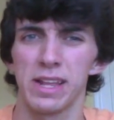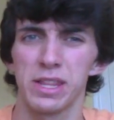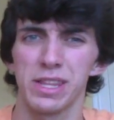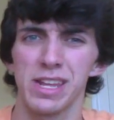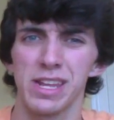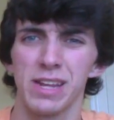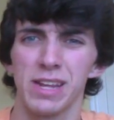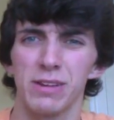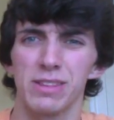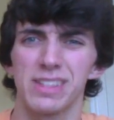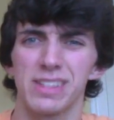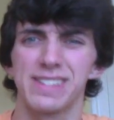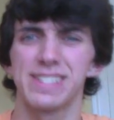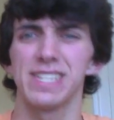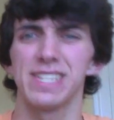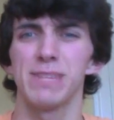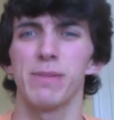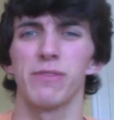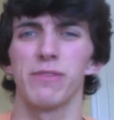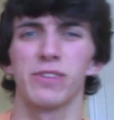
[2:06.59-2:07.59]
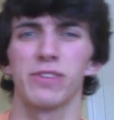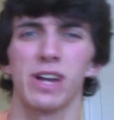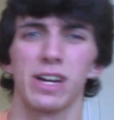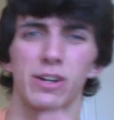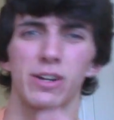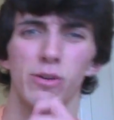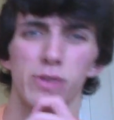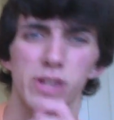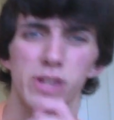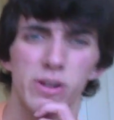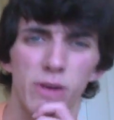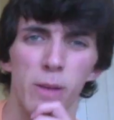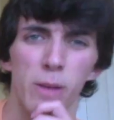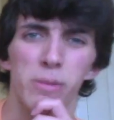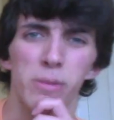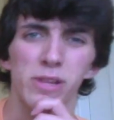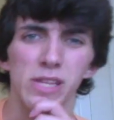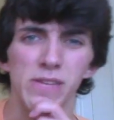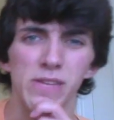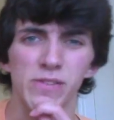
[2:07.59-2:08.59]
I think the team I've got going here, I
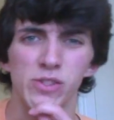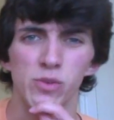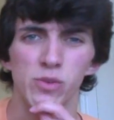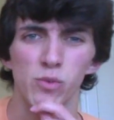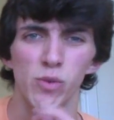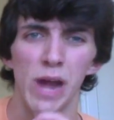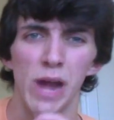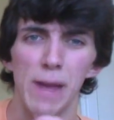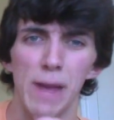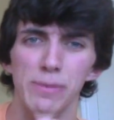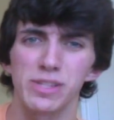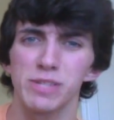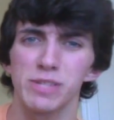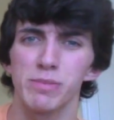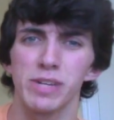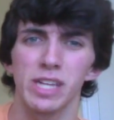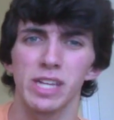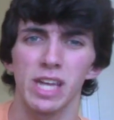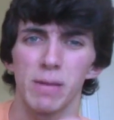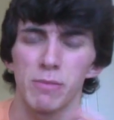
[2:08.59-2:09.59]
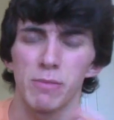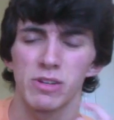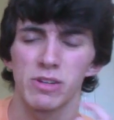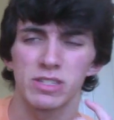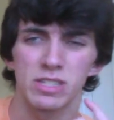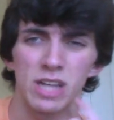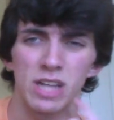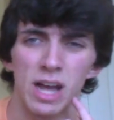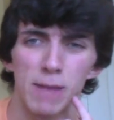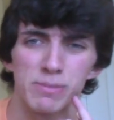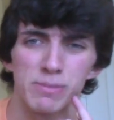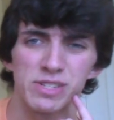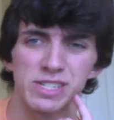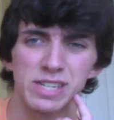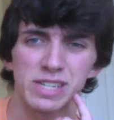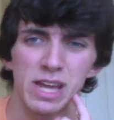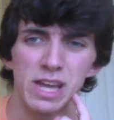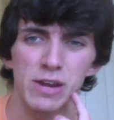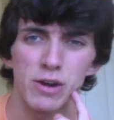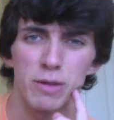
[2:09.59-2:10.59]
believe it's Rapid Spinning Hitmontop,
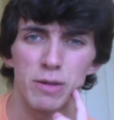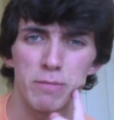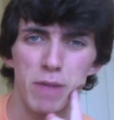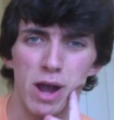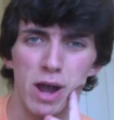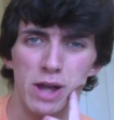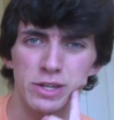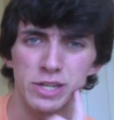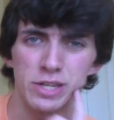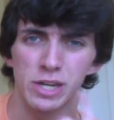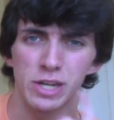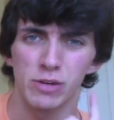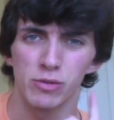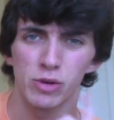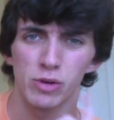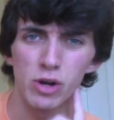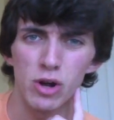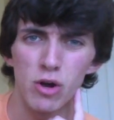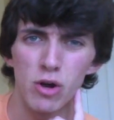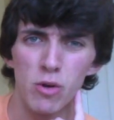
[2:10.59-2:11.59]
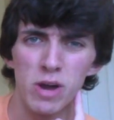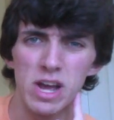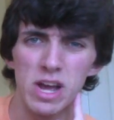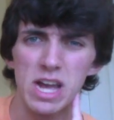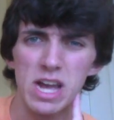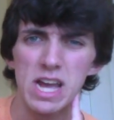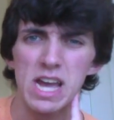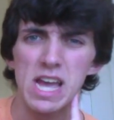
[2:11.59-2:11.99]
Standard Moxie Crow.